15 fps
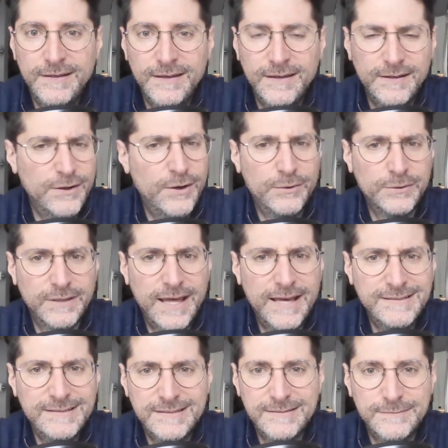No,
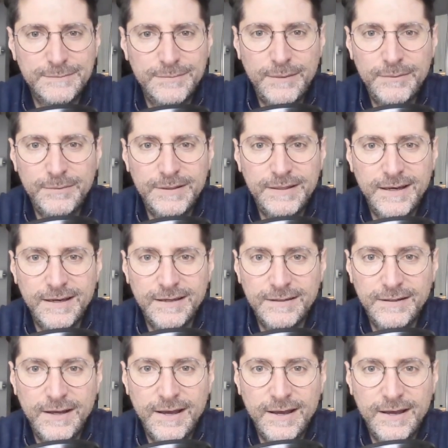less probably.
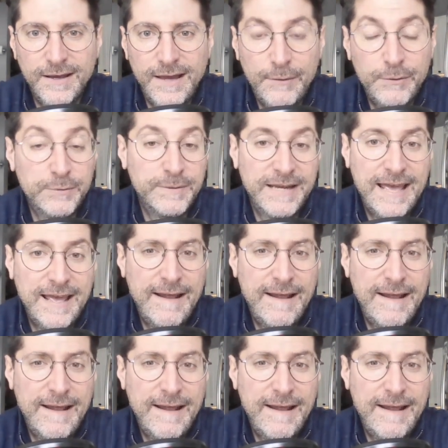I would have been